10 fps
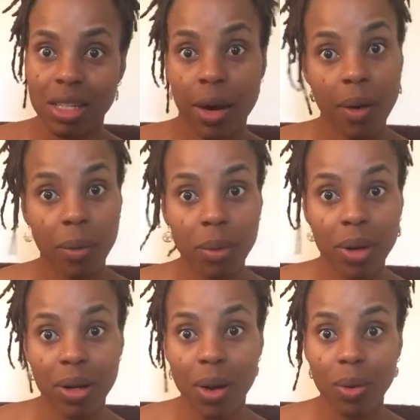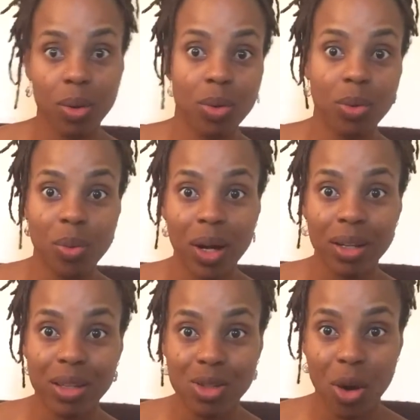"Sarah, we want to know who
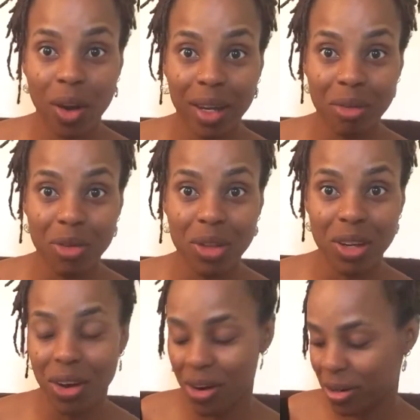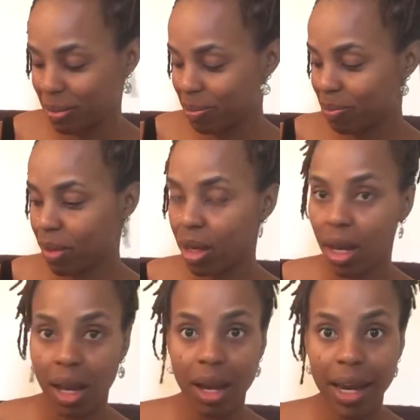won the drawing for the yarn."
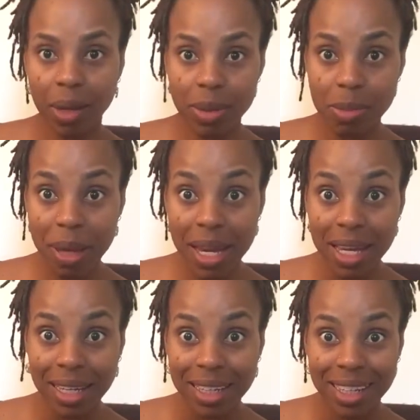And it was me.